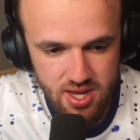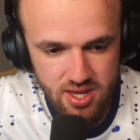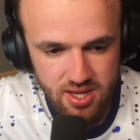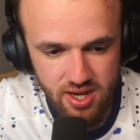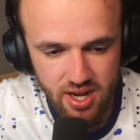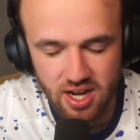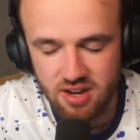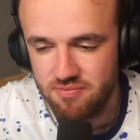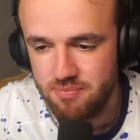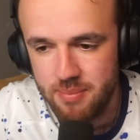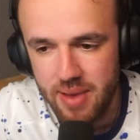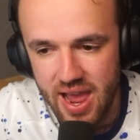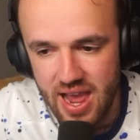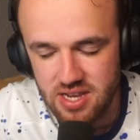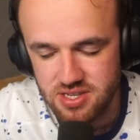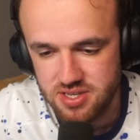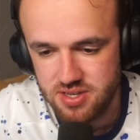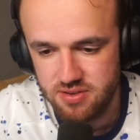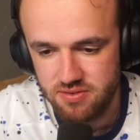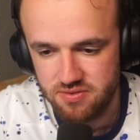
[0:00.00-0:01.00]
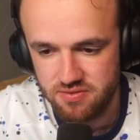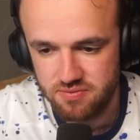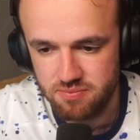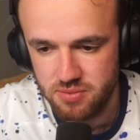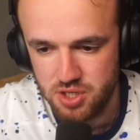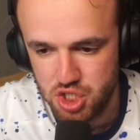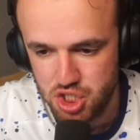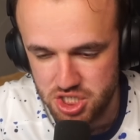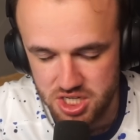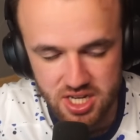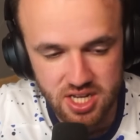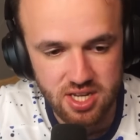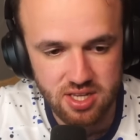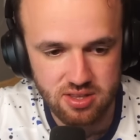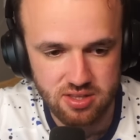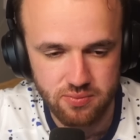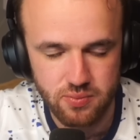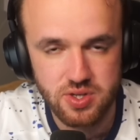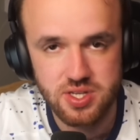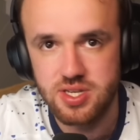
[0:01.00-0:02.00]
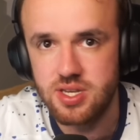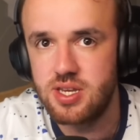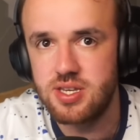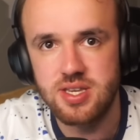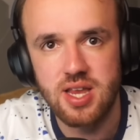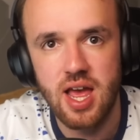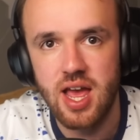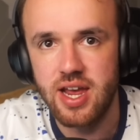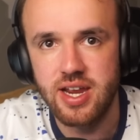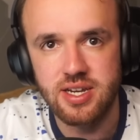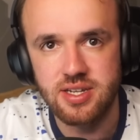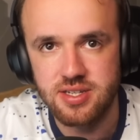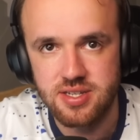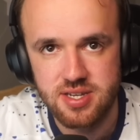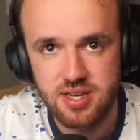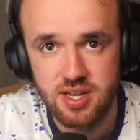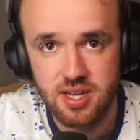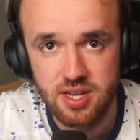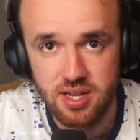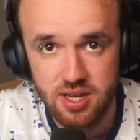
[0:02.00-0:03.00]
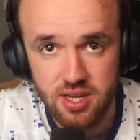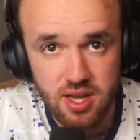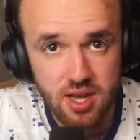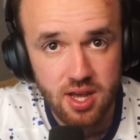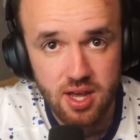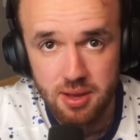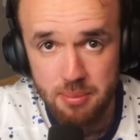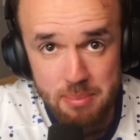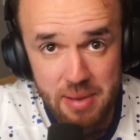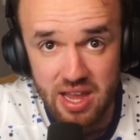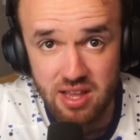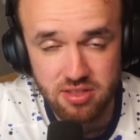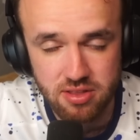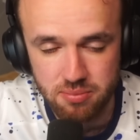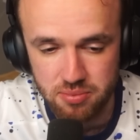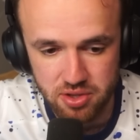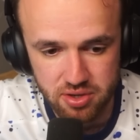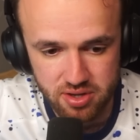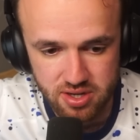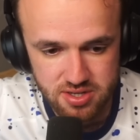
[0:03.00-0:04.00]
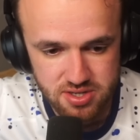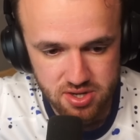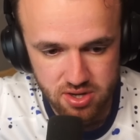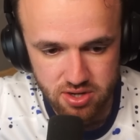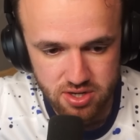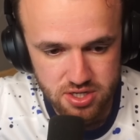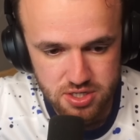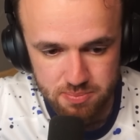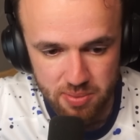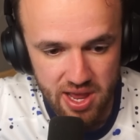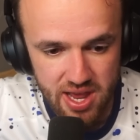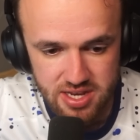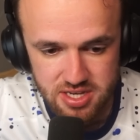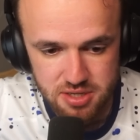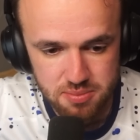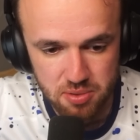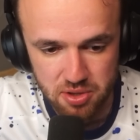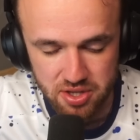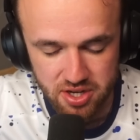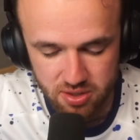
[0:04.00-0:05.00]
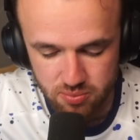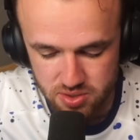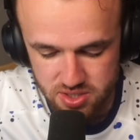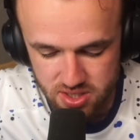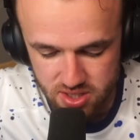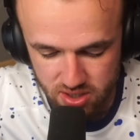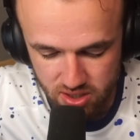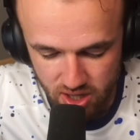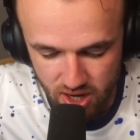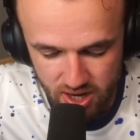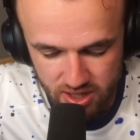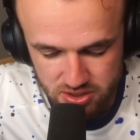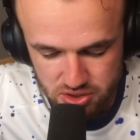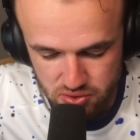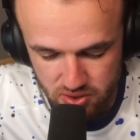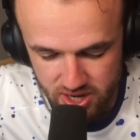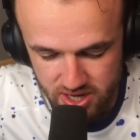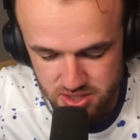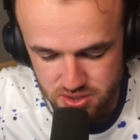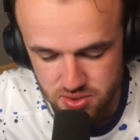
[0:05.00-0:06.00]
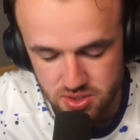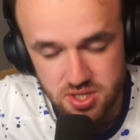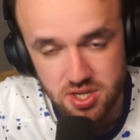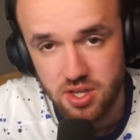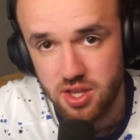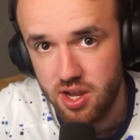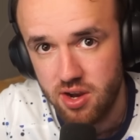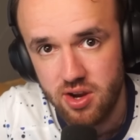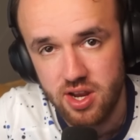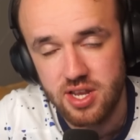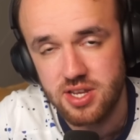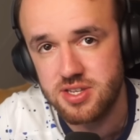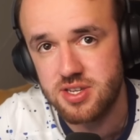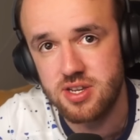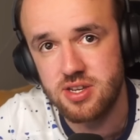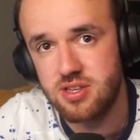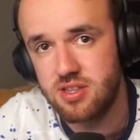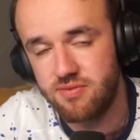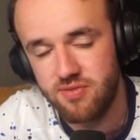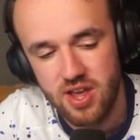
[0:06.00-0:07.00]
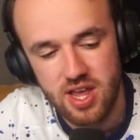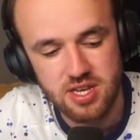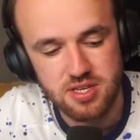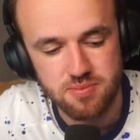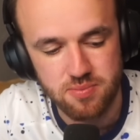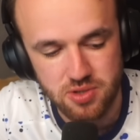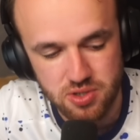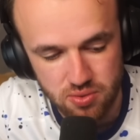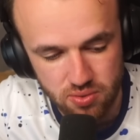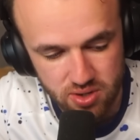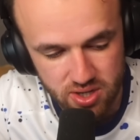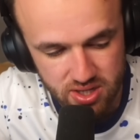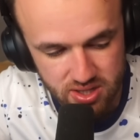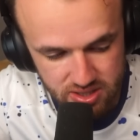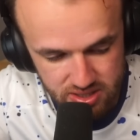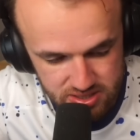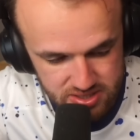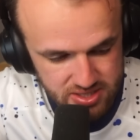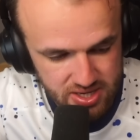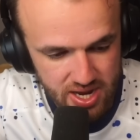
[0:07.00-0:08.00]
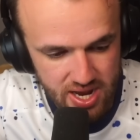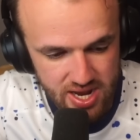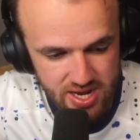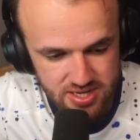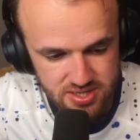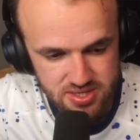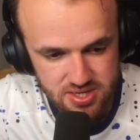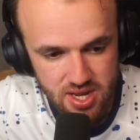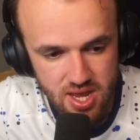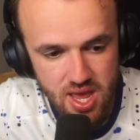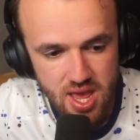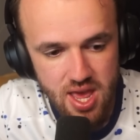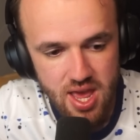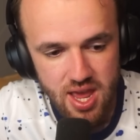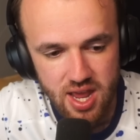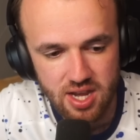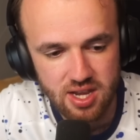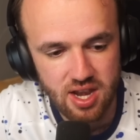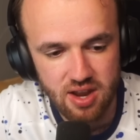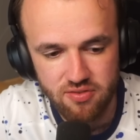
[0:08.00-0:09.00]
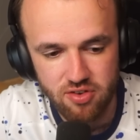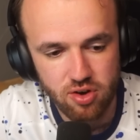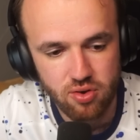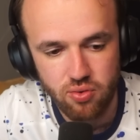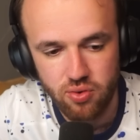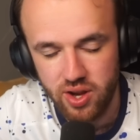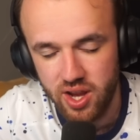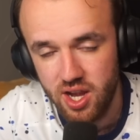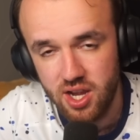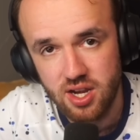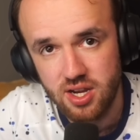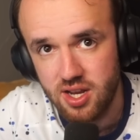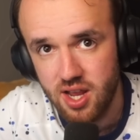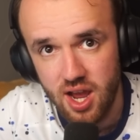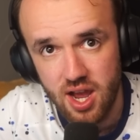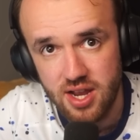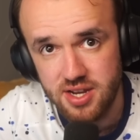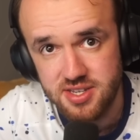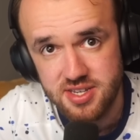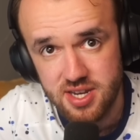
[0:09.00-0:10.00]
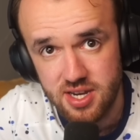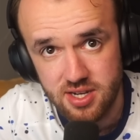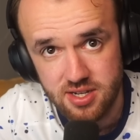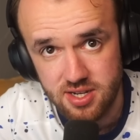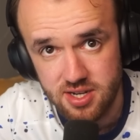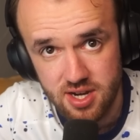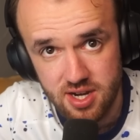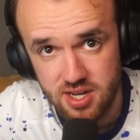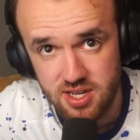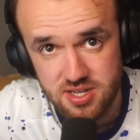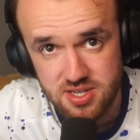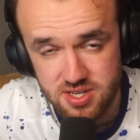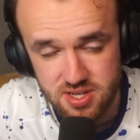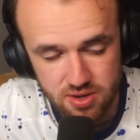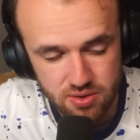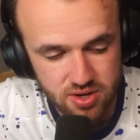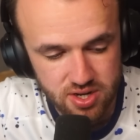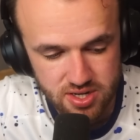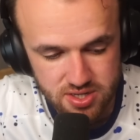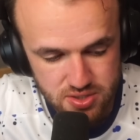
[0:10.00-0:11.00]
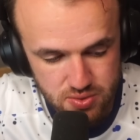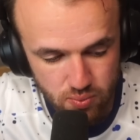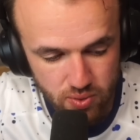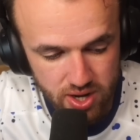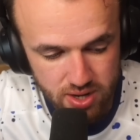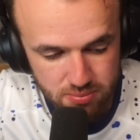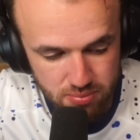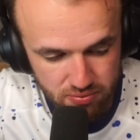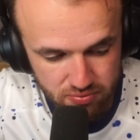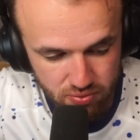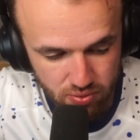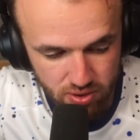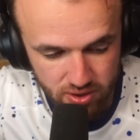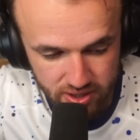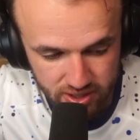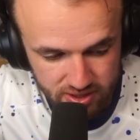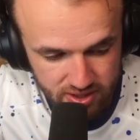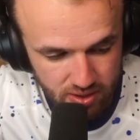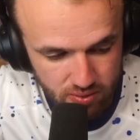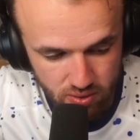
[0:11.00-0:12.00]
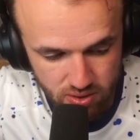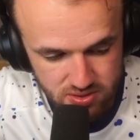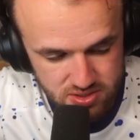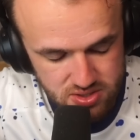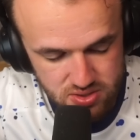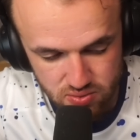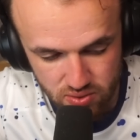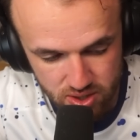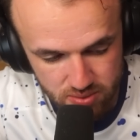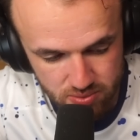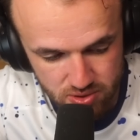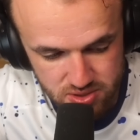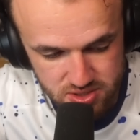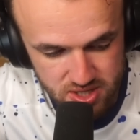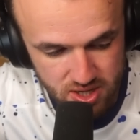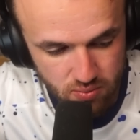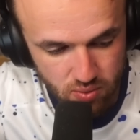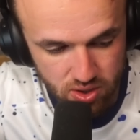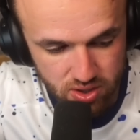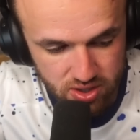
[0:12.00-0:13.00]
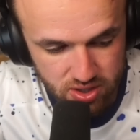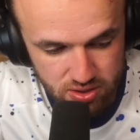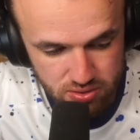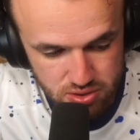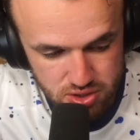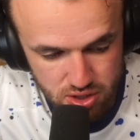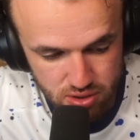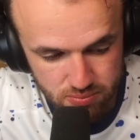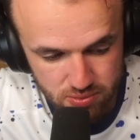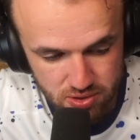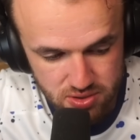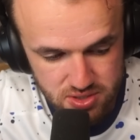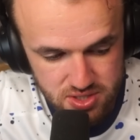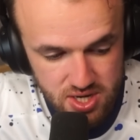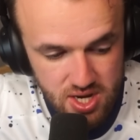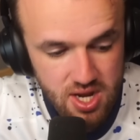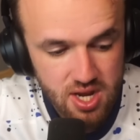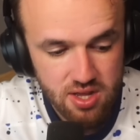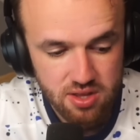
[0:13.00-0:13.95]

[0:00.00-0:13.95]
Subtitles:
kind of massive machine that was designed to make them look as good as possible. And the contrast was hilarious because the vast majority of these guys had never created content in any serious way before. Like, they weren't streamers, they weren't YouTubers.